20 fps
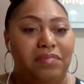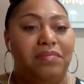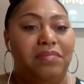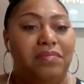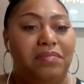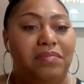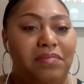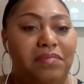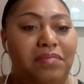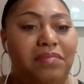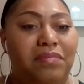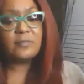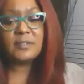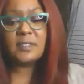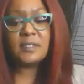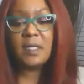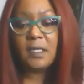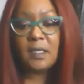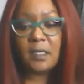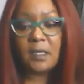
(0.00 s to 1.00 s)
And so I
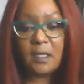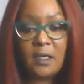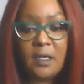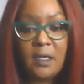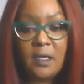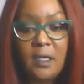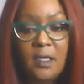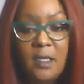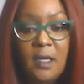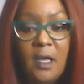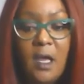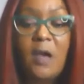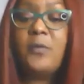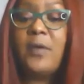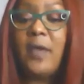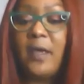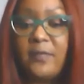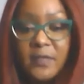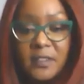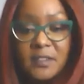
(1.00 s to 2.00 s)
was like,
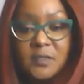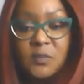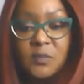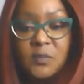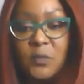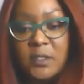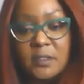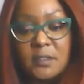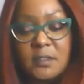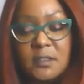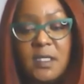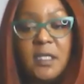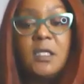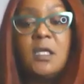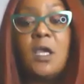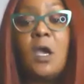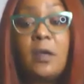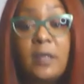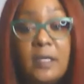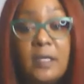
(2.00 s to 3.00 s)
okay, this works. Like
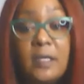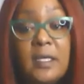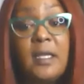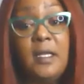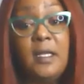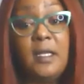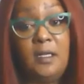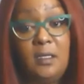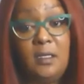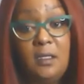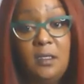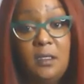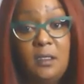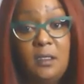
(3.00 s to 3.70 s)
y'all get it.